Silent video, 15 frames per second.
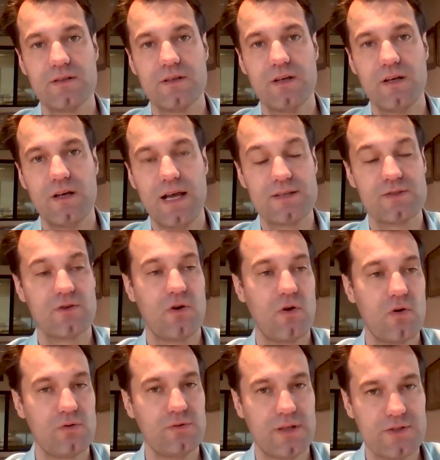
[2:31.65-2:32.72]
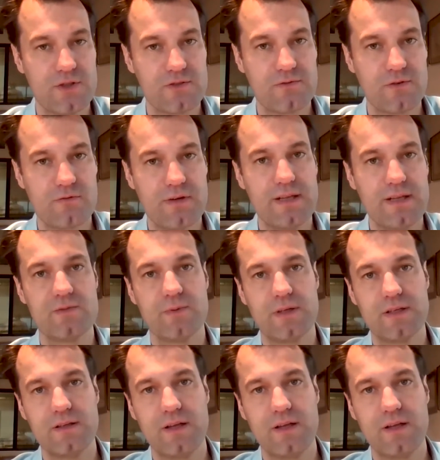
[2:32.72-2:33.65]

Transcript: as a whole, not just for REITs, but